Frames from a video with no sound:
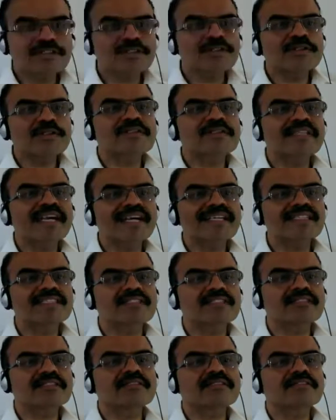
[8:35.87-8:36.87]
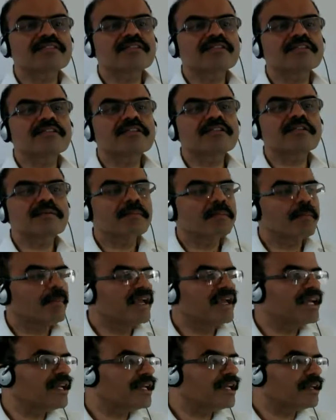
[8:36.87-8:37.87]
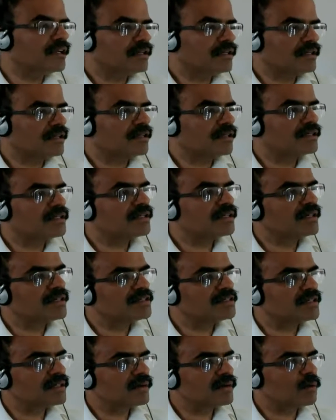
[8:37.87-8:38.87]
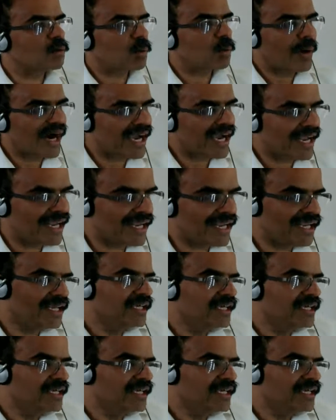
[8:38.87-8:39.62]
that's the main reason why.